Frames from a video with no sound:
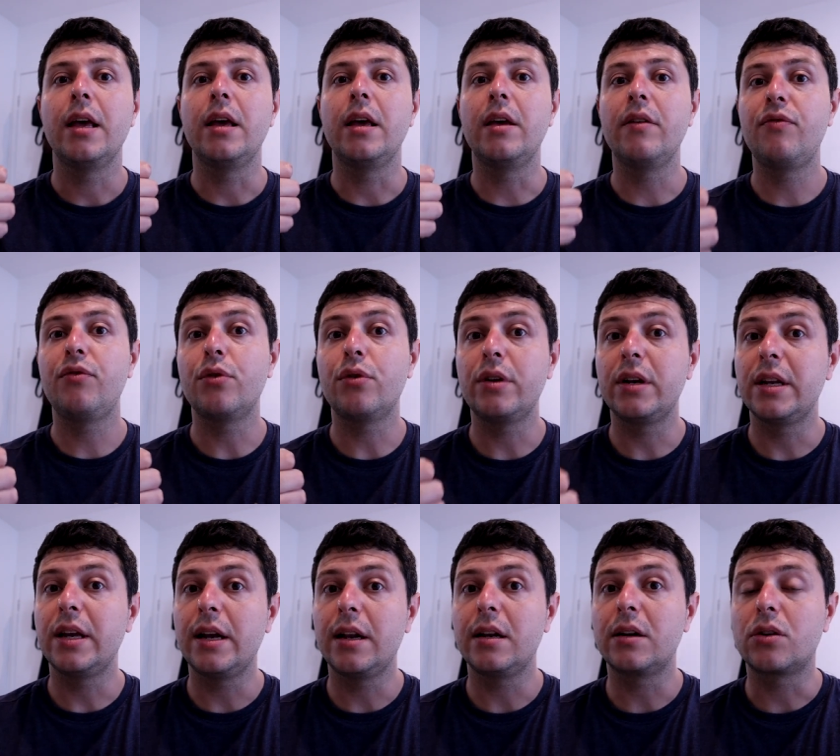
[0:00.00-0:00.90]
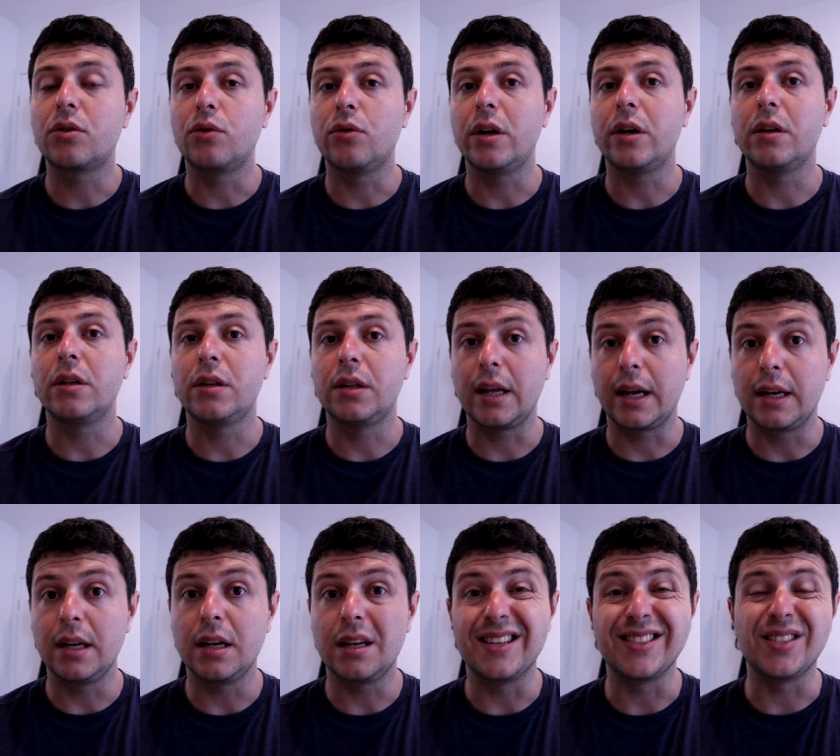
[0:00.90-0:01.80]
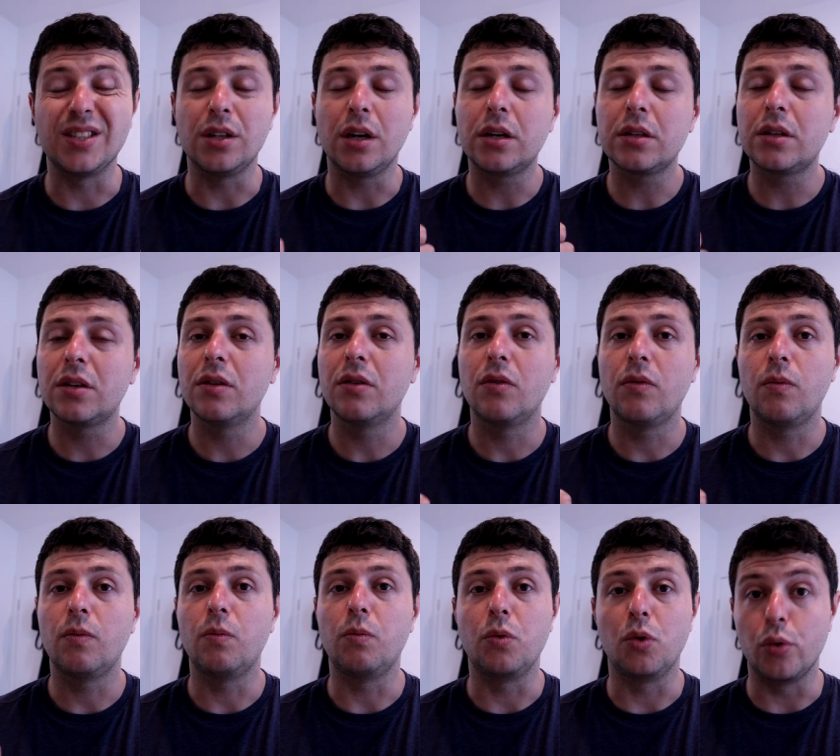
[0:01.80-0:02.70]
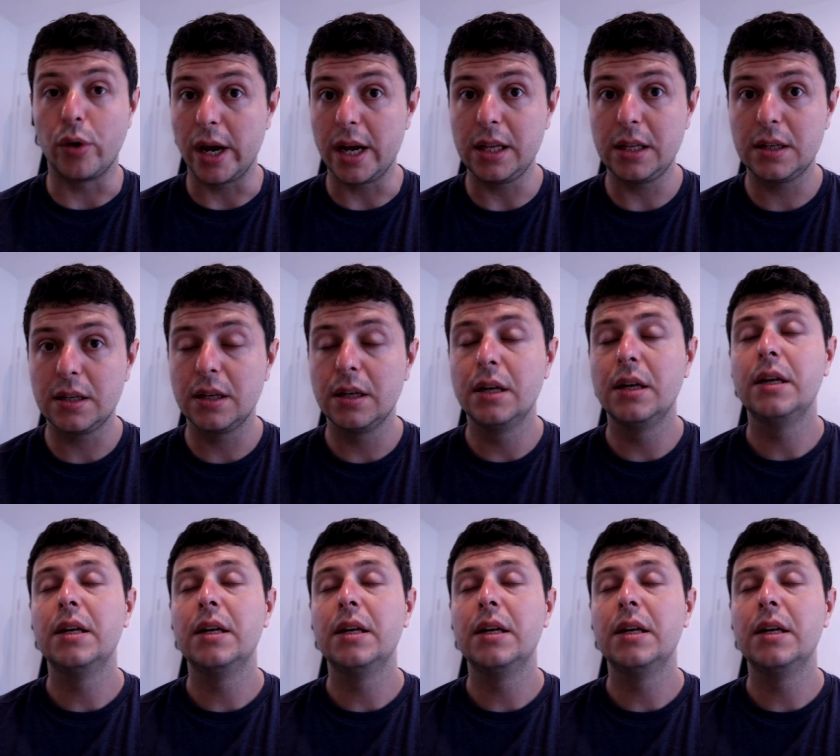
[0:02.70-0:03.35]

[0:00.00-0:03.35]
If your inhaler technique is not great,